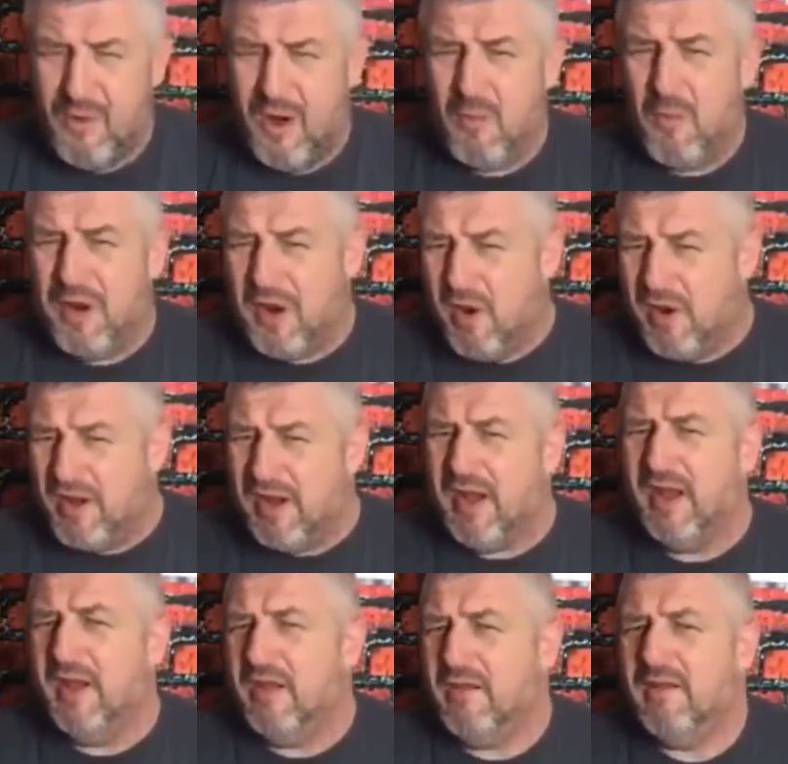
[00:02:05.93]
Right, when I
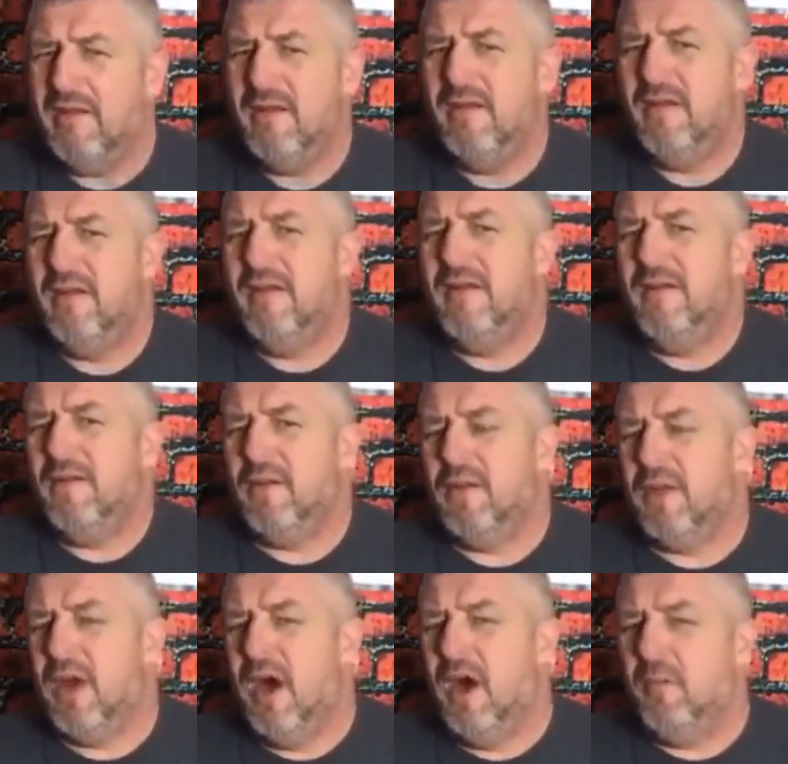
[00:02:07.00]
hear
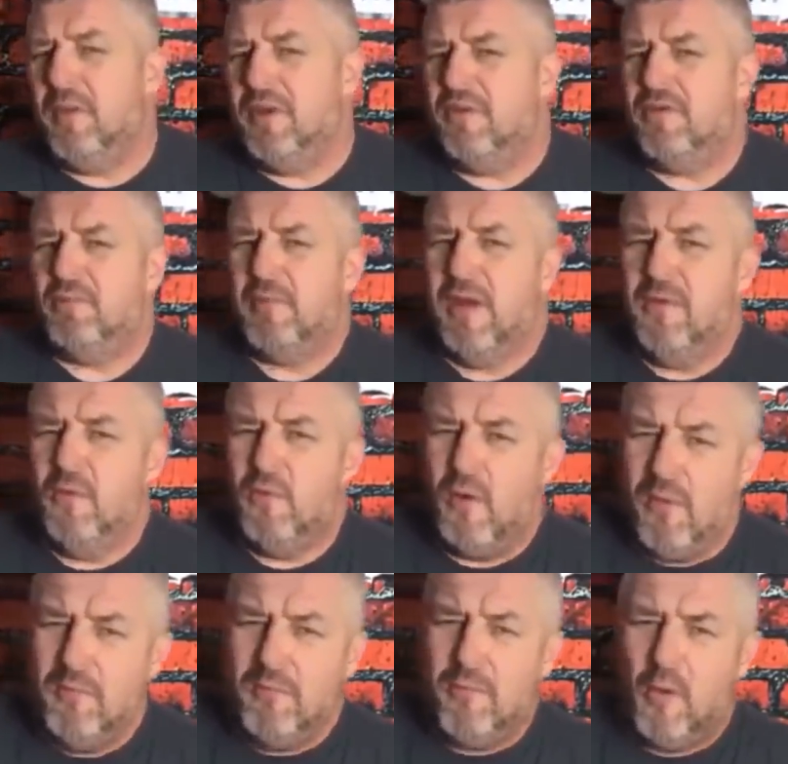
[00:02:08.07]
that the Army spent
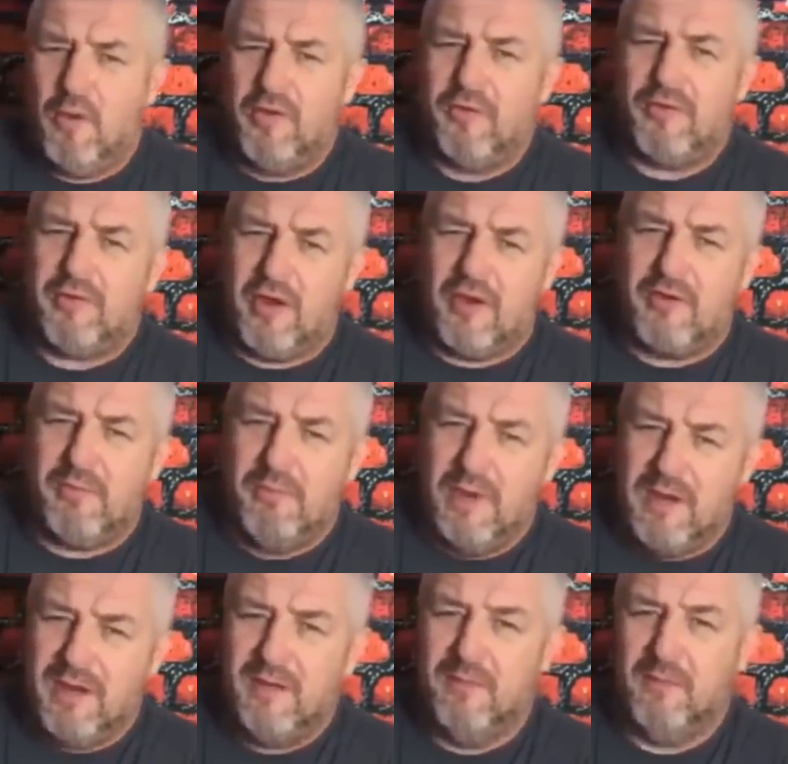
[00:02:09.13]
one point six
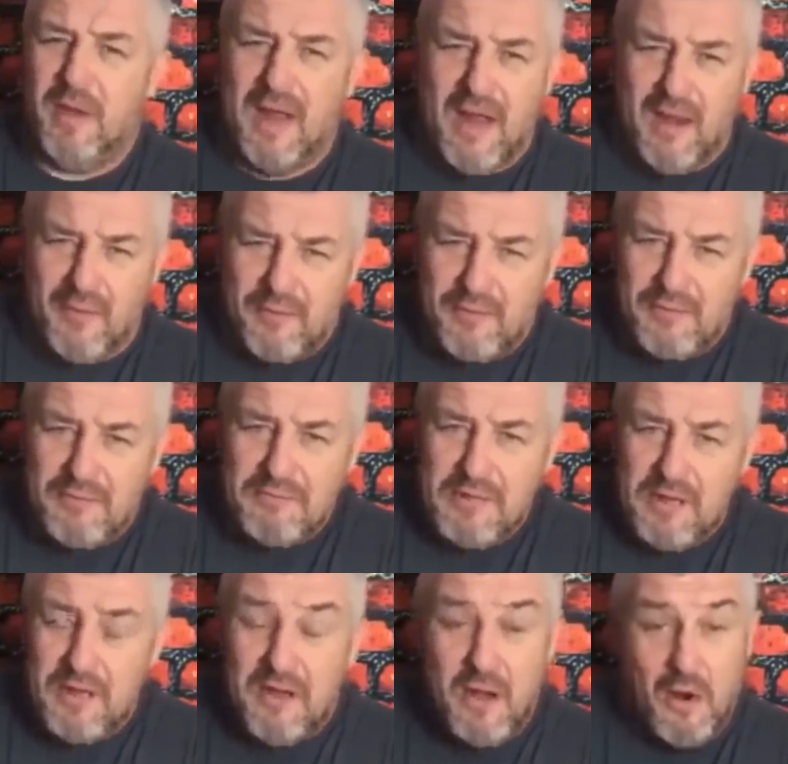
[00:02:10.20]
million pounds
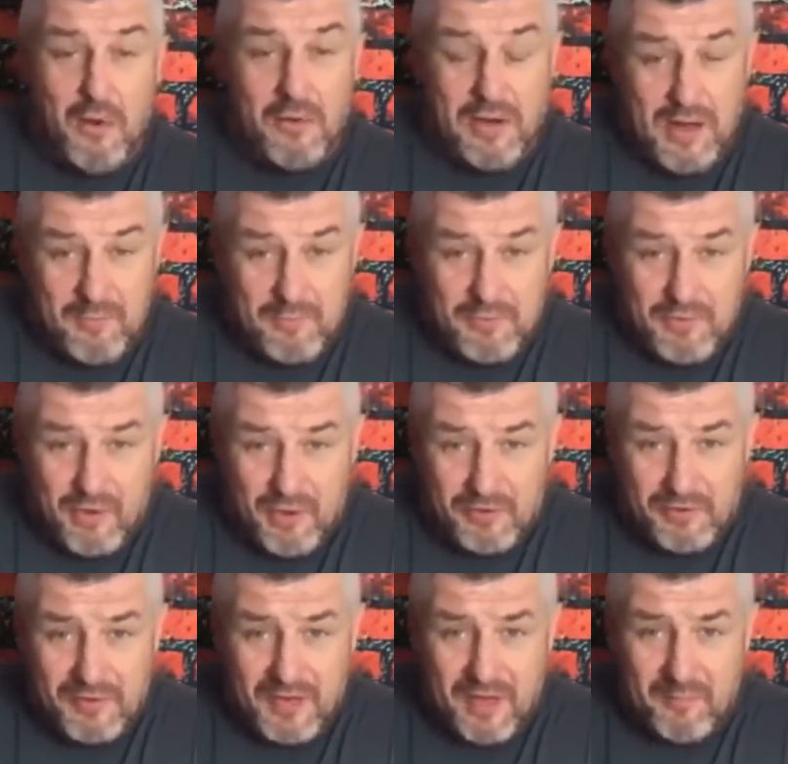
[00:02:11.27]
on an
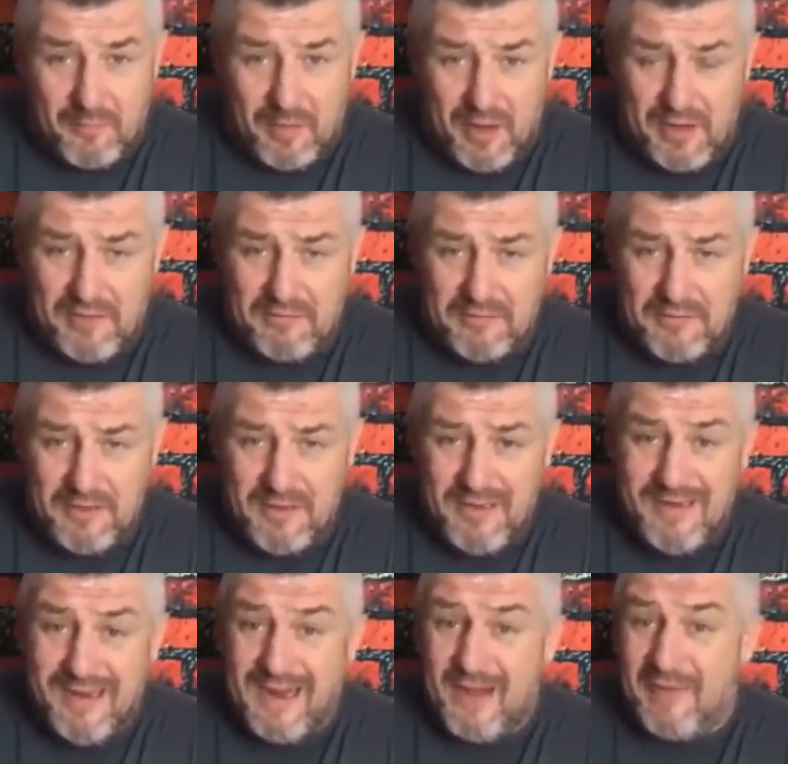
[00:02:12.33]
advertising campaign,
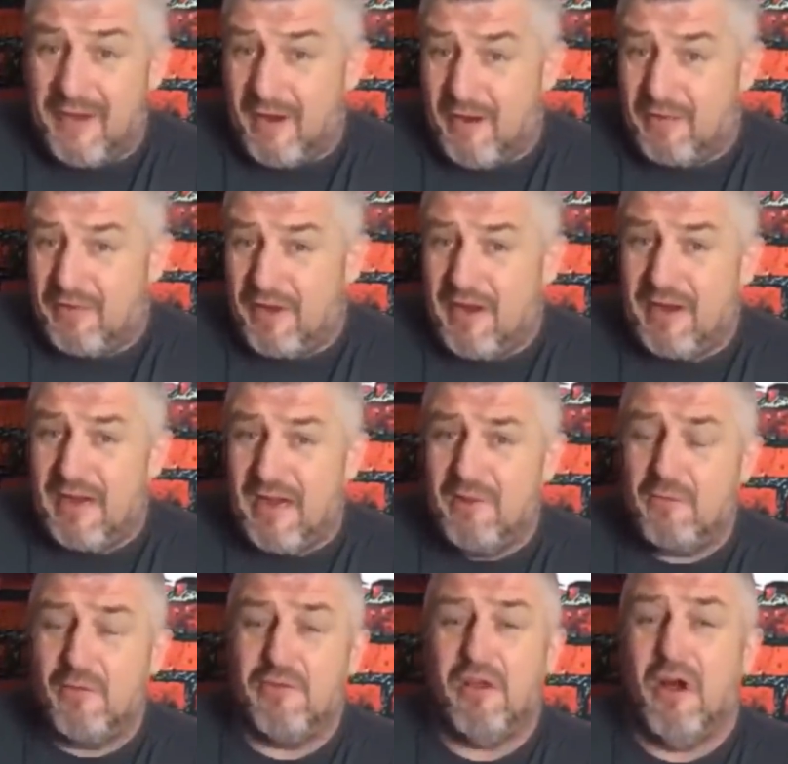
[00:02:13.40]
and then I see the
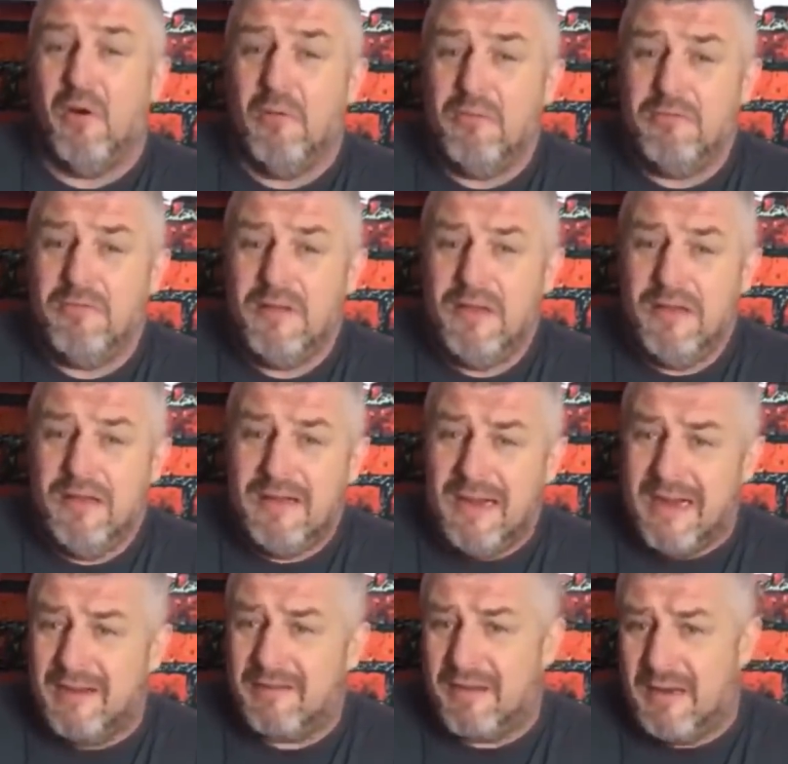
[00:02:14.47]
end result,
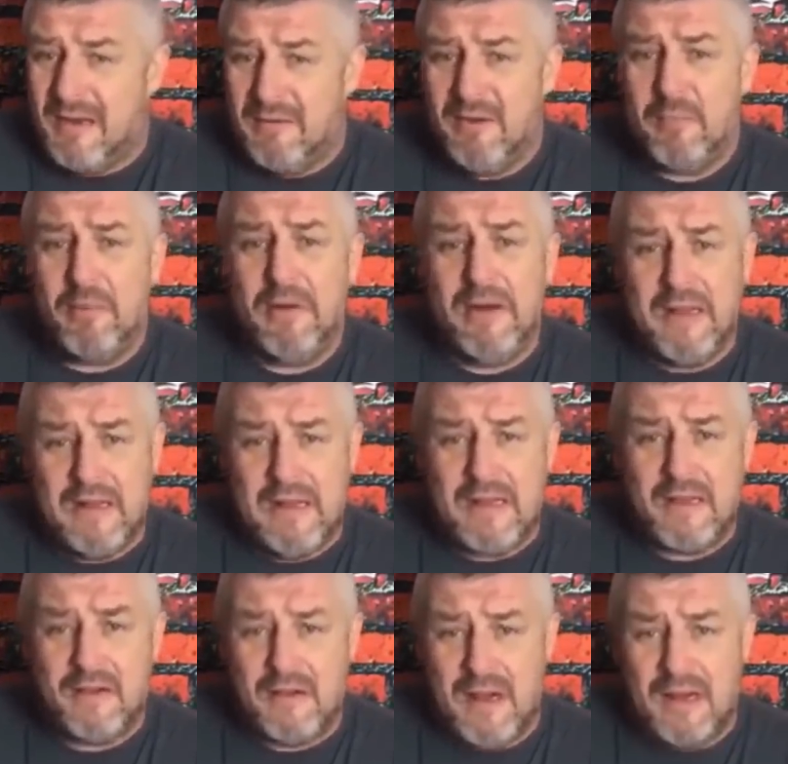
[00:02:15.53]
and it's a load of
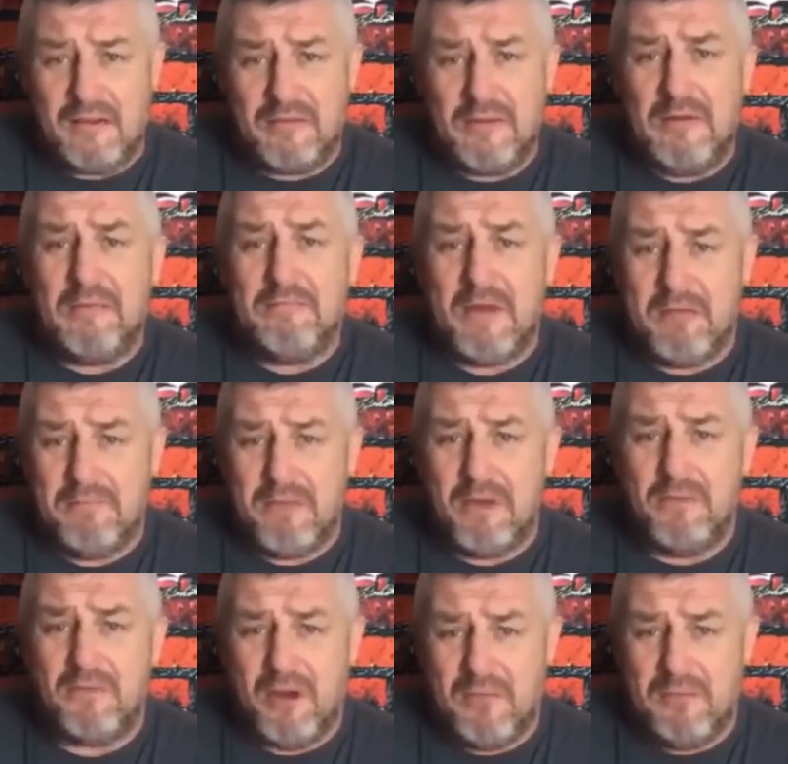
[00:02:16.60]
politically correct
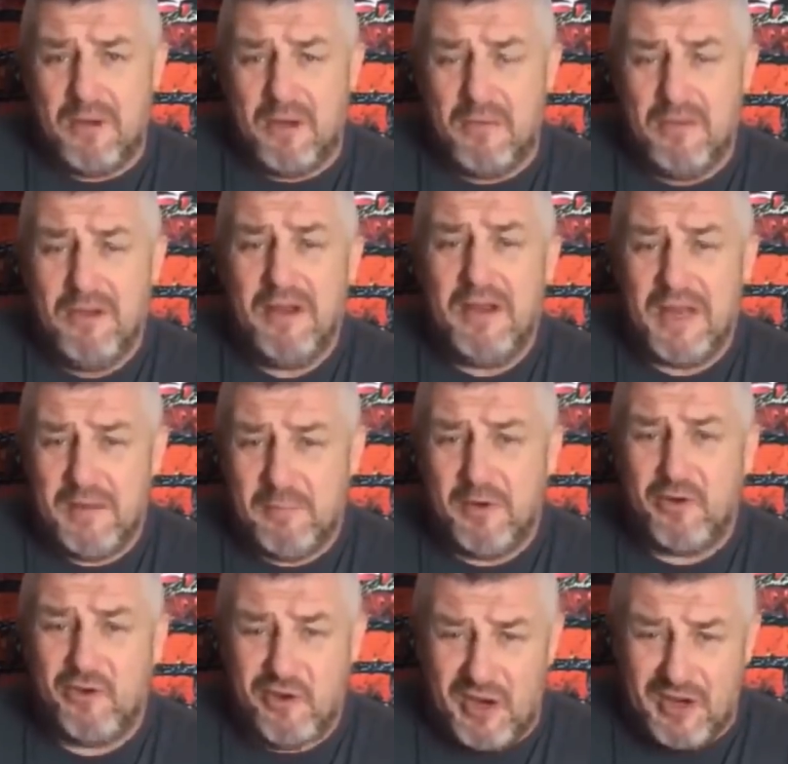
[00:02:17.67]
mumbo-jumbo
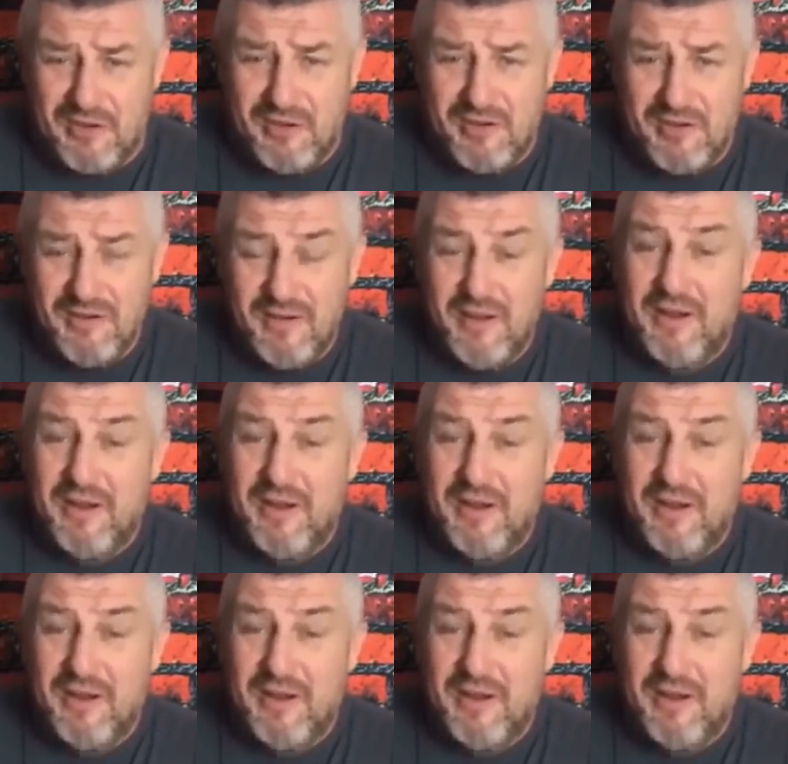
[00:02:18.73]
heap of shit,